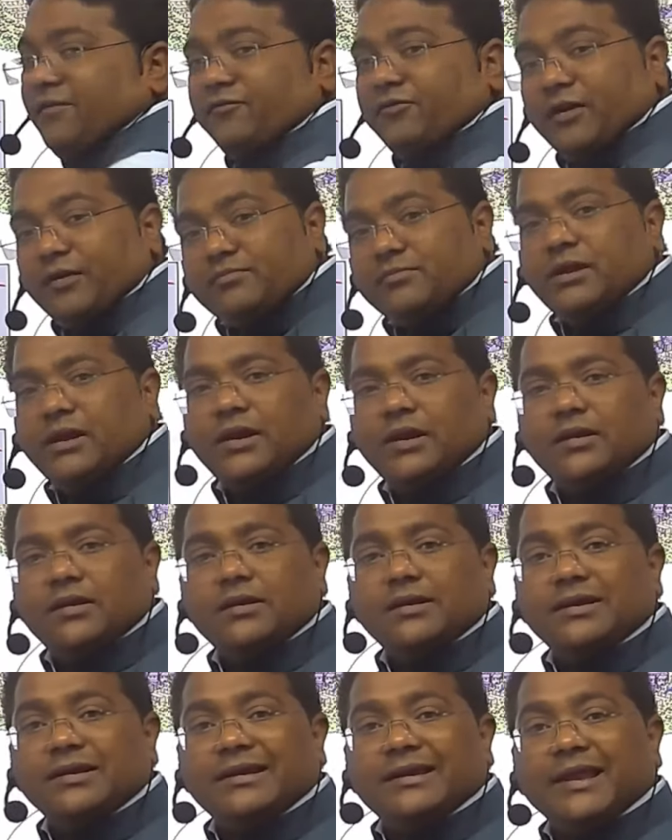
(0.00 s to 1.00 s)
from that
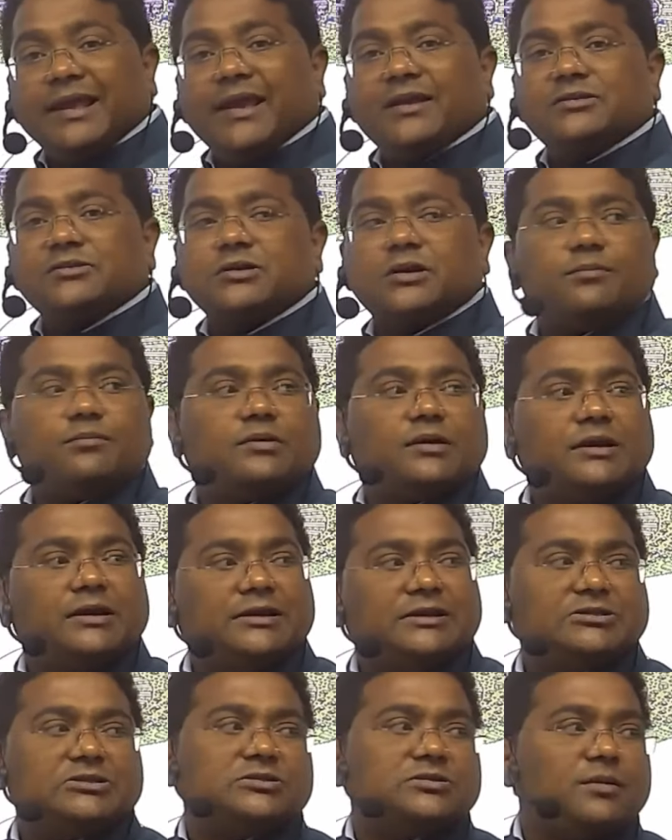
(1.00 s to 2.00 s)
take some
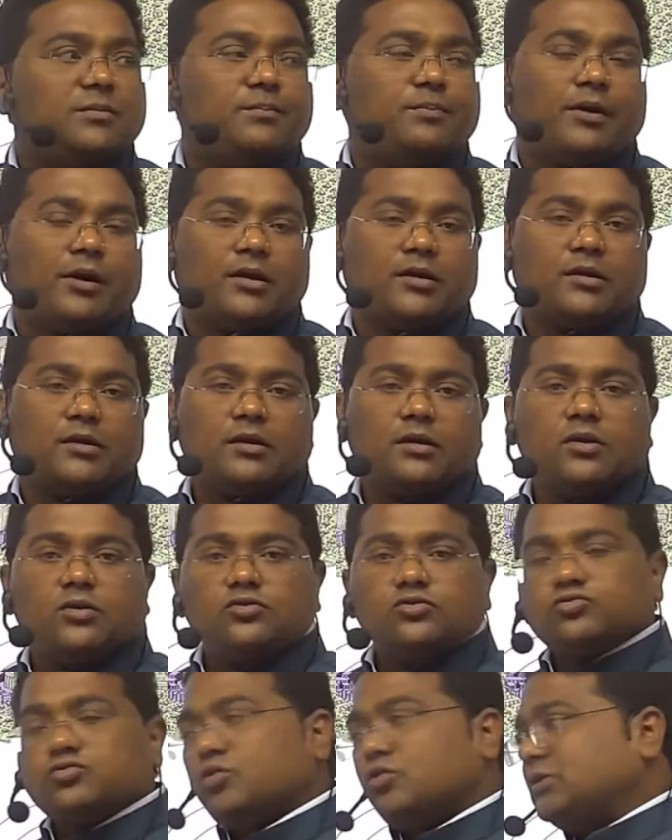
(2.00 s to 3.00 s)
criticism part,
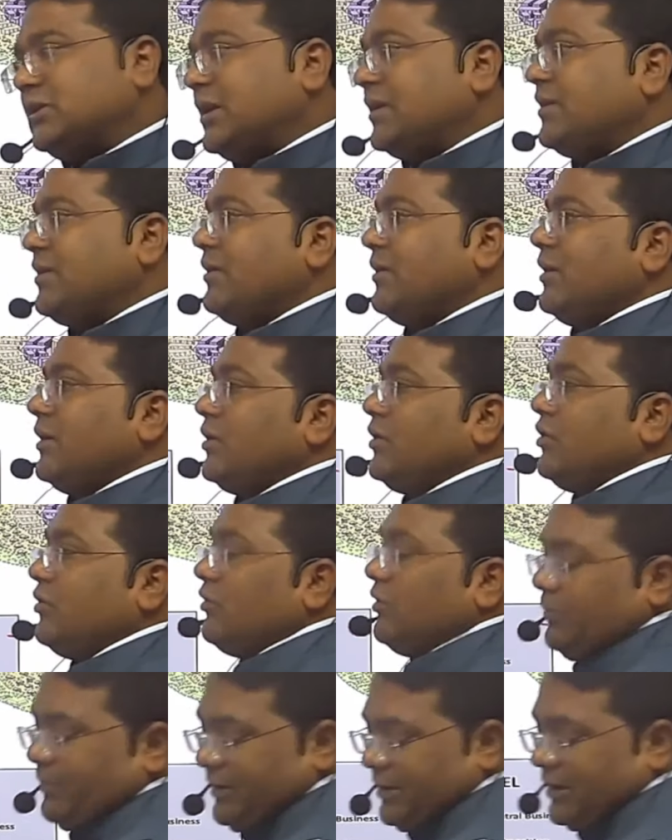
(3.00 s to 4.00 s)
so that you
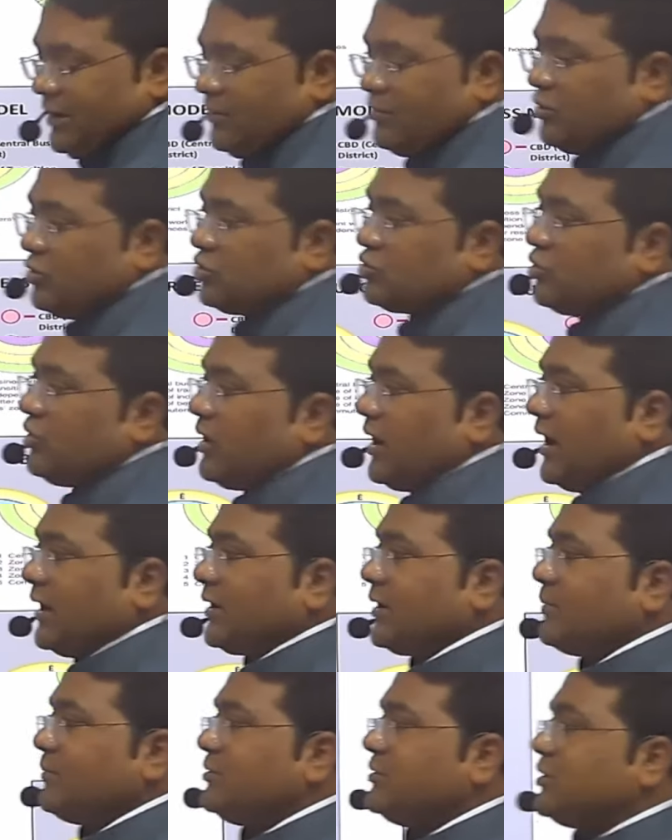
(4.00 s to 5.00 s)
will be able to
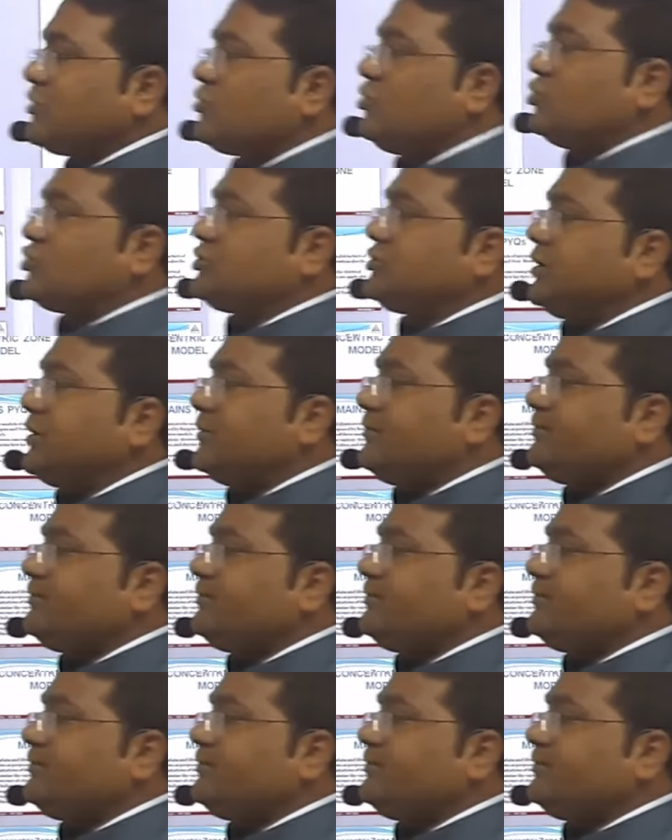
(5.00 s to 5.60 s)
attempt the question.